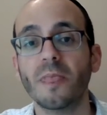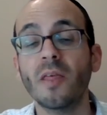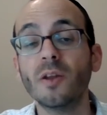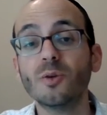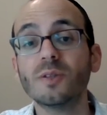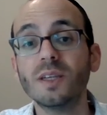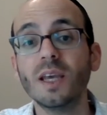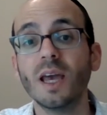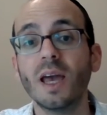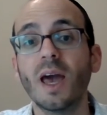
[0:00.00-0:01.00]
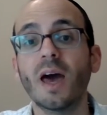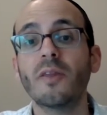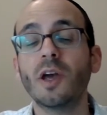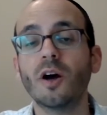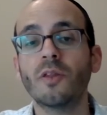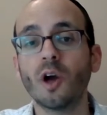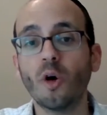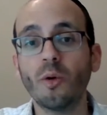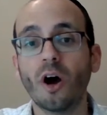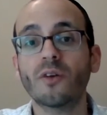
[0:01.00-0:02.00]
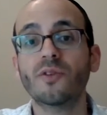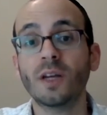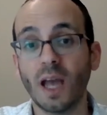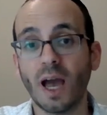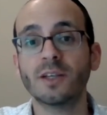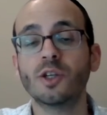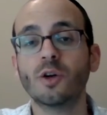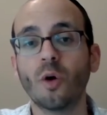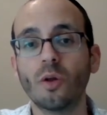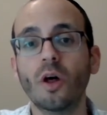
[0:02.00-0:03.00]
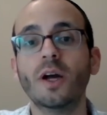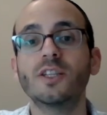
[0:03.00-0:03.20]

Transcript: And then you see the, the Omer offering as you go along,